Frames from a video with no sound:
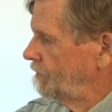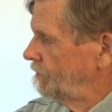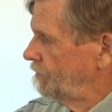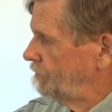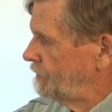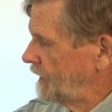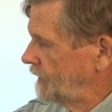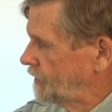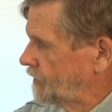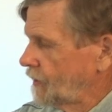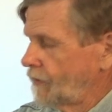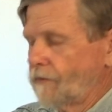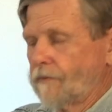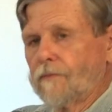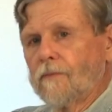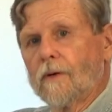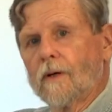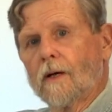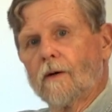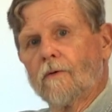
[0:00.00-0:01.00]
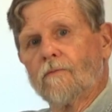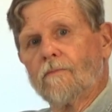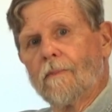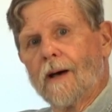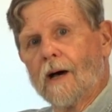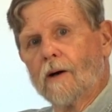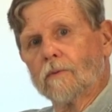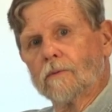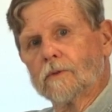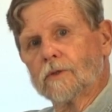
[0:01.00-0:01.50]
piece of
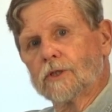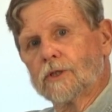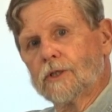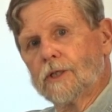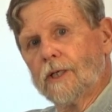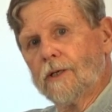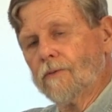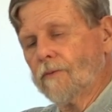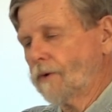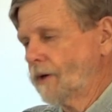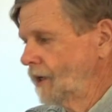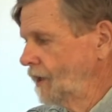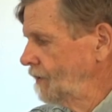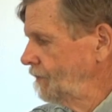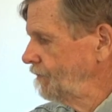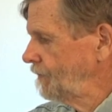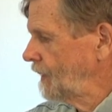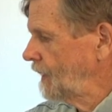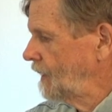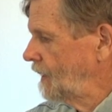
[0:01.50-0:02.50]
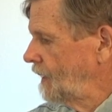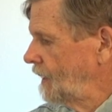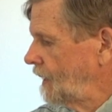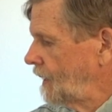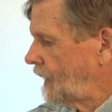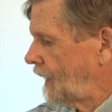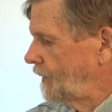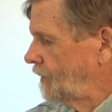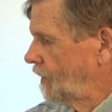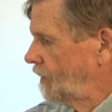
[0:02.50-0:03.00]
mountain scenery,
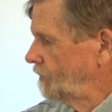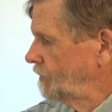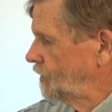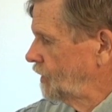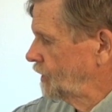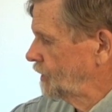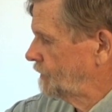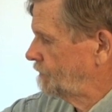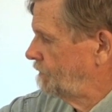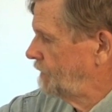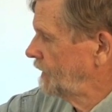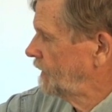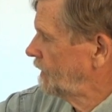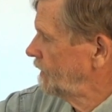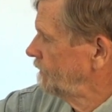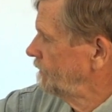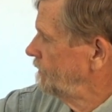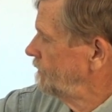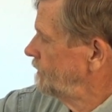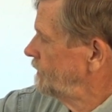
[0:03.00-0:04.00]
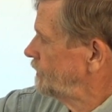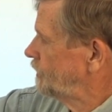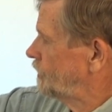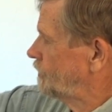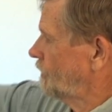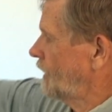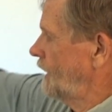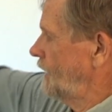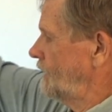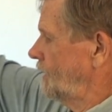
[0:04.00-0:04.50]
I don't just build
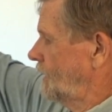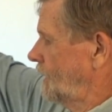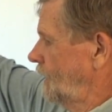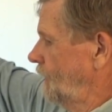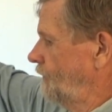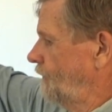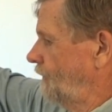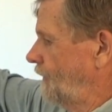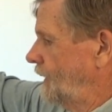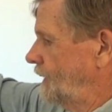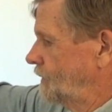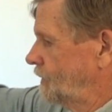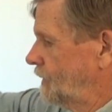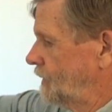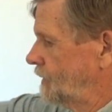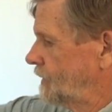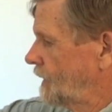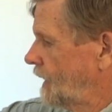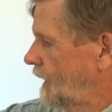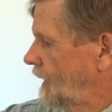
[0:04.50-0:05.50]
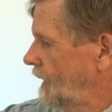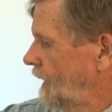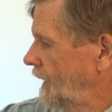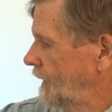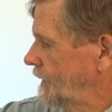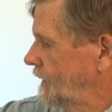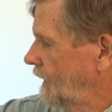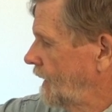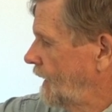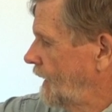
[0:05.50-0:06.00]
straight cliff faces. I
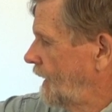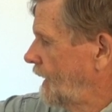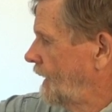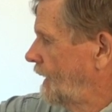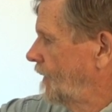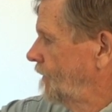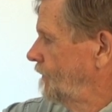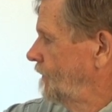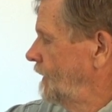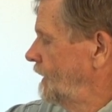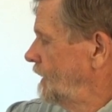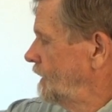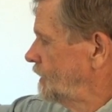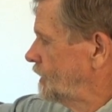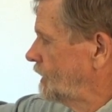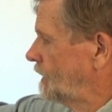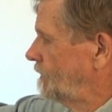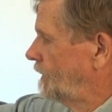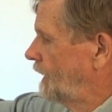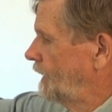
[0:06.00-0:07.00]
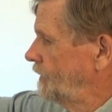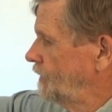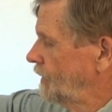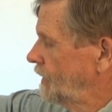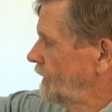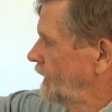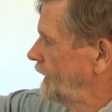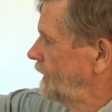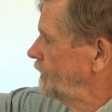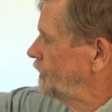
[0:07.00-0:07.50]
like to have some
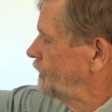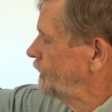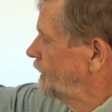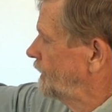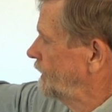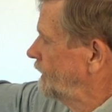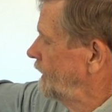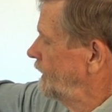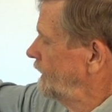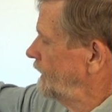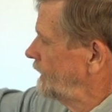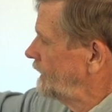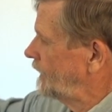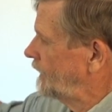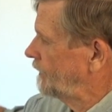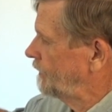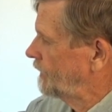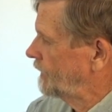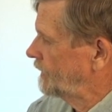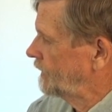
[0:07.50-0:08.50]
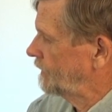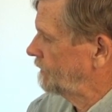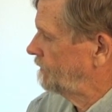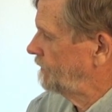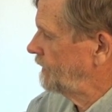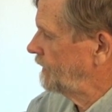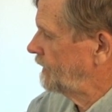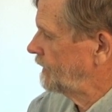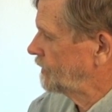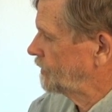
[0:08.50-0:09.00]
undulation in
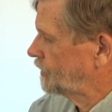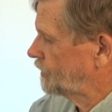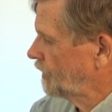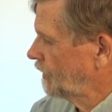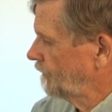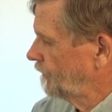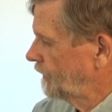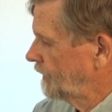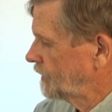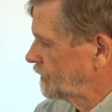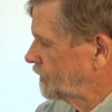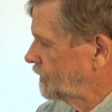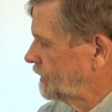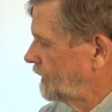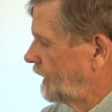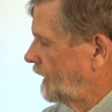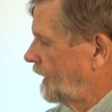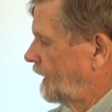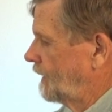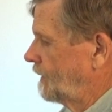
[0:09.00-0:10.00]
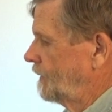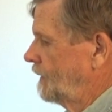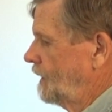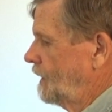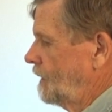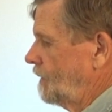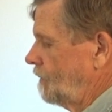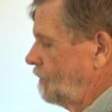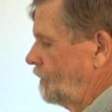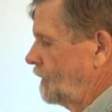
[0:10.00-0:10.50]
the surface, and
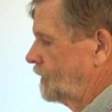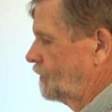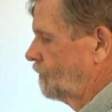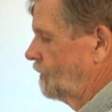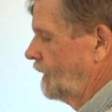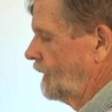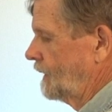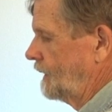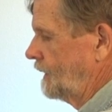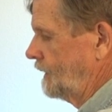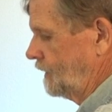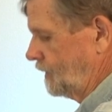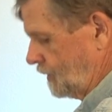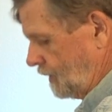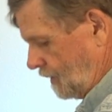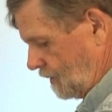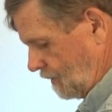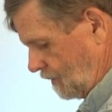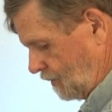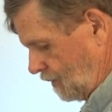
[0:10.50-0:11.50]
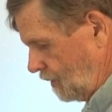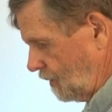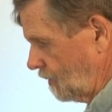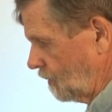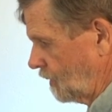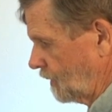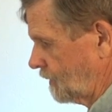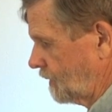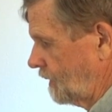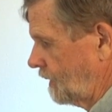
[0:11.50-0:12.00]
it's really easy to do
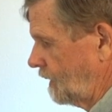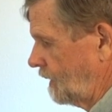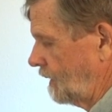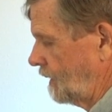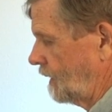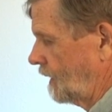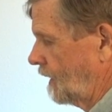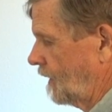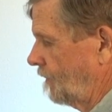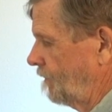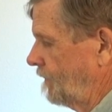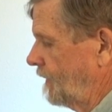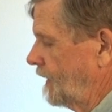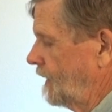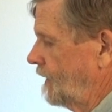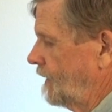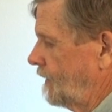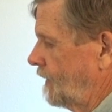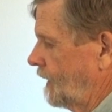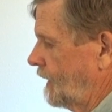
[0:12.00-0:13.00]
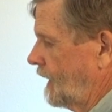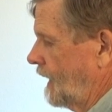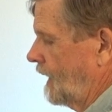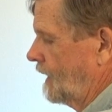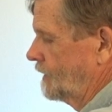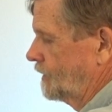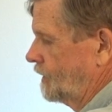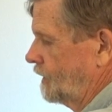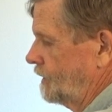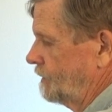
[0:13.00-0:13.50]
with the
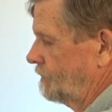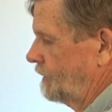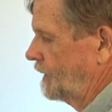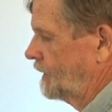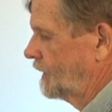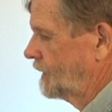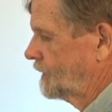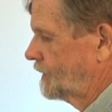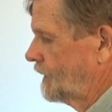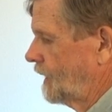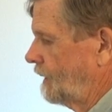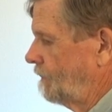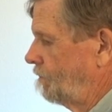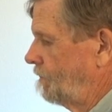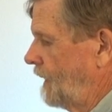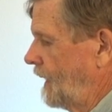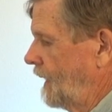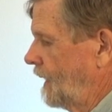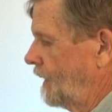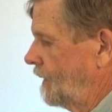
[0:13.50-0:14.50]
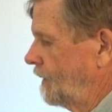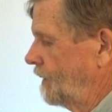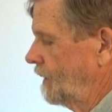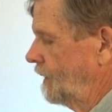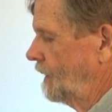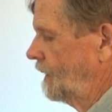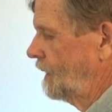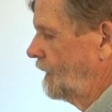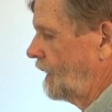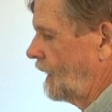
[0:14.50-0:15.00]
castings because they bend.
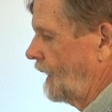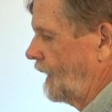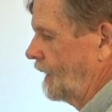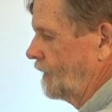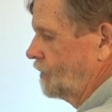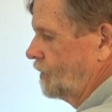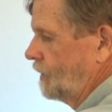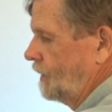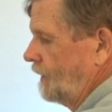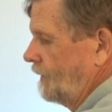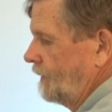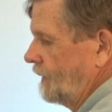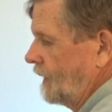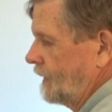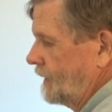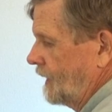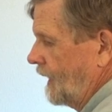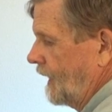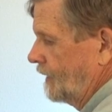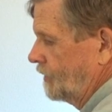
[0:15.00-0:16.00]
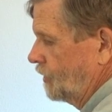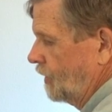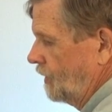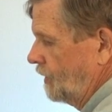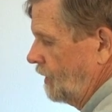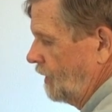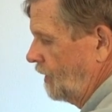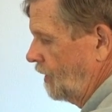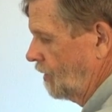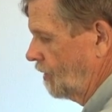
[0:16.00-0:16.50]
I actually attach it
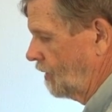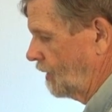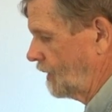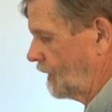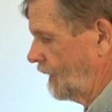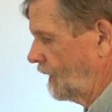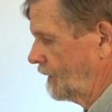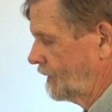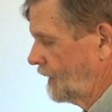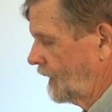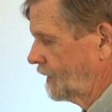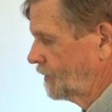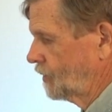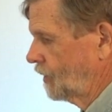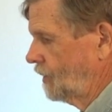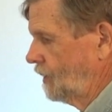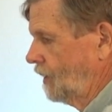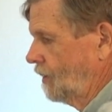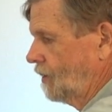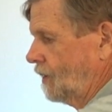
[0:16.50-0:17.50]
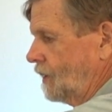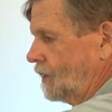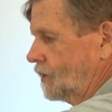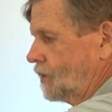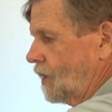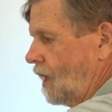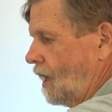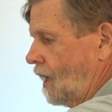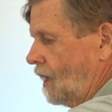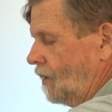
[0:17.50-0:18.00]
here, and I attach it here, and it's
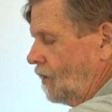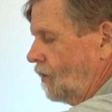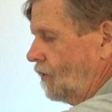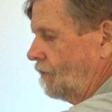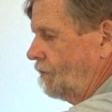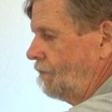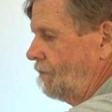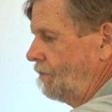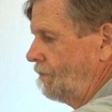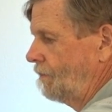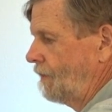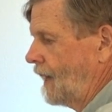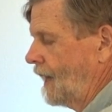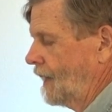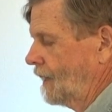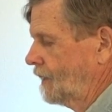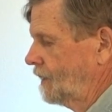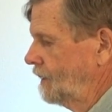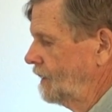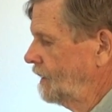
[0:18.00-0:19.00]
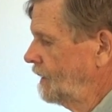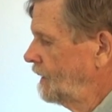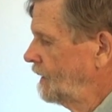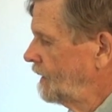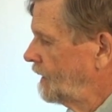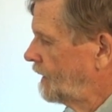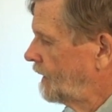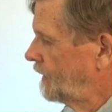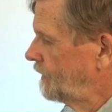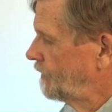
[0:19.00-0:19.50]
hollow back
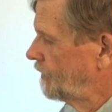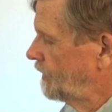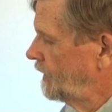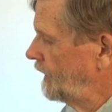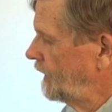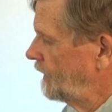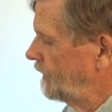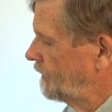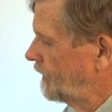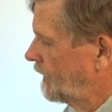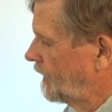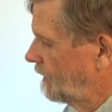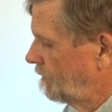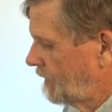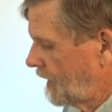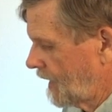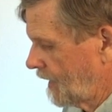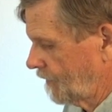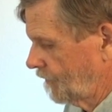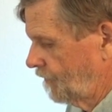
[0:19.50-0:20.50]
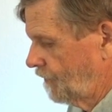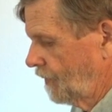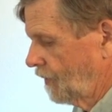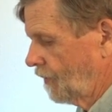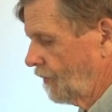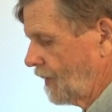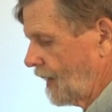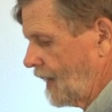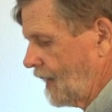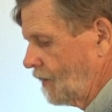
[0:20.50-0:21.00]
underneath, and I
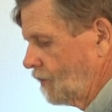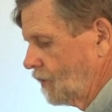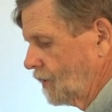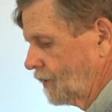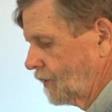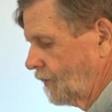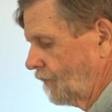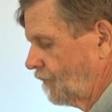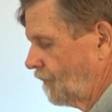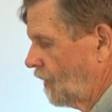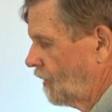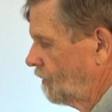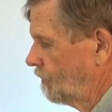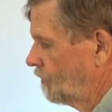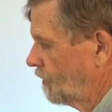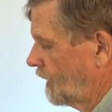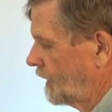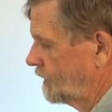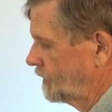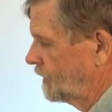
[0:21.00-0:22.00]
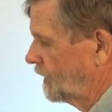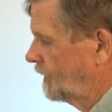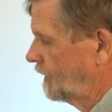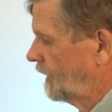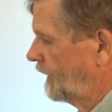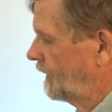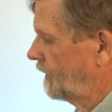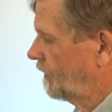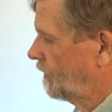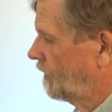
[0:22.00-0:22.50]
backfill that with the foam resin
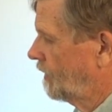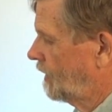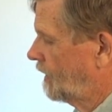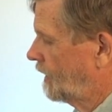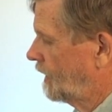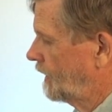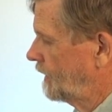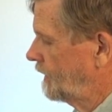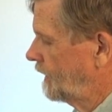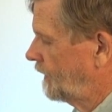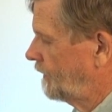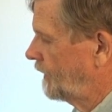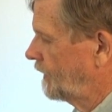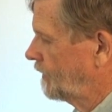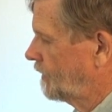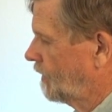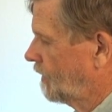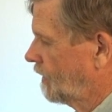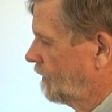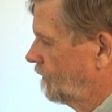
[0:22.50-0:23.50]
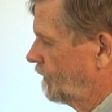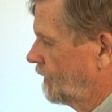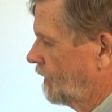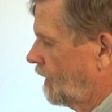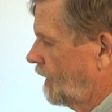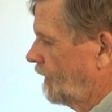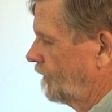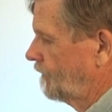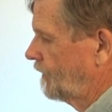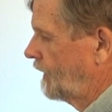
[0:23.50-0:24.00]
later on, and then carve it
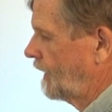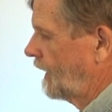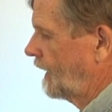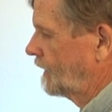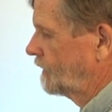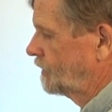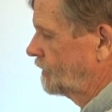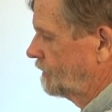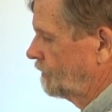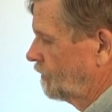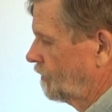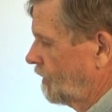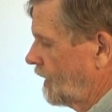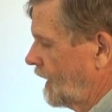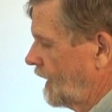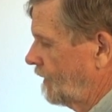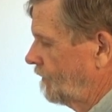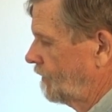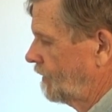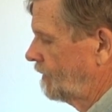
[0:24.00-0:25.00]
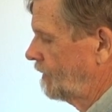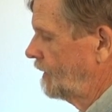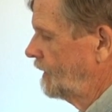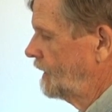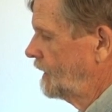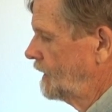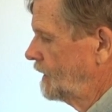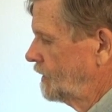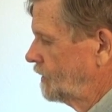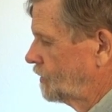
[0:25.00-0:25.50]
off and add some gravel.
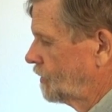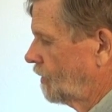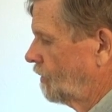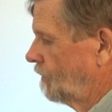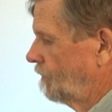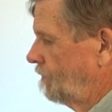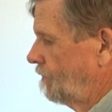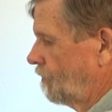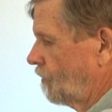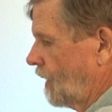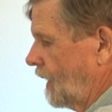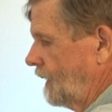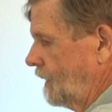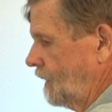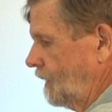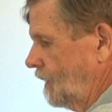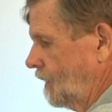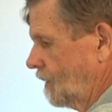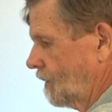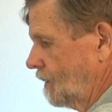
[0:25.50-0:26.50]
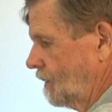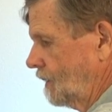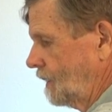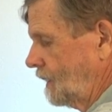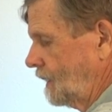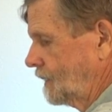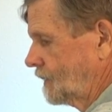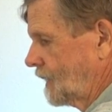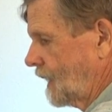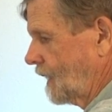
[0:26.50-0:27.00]
So right here,
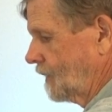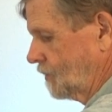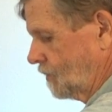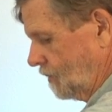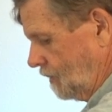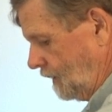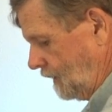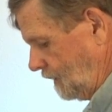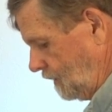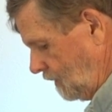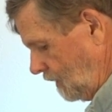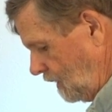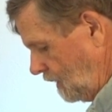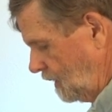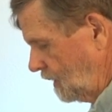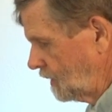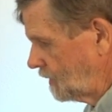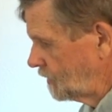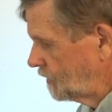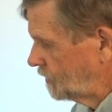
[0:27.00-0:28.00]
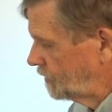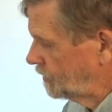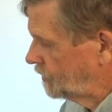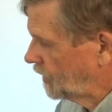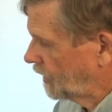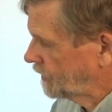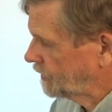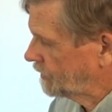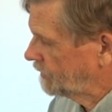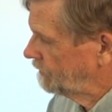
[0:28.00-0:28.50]
it's actually
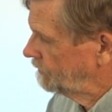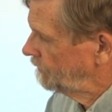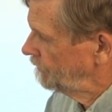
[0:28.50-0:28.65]
just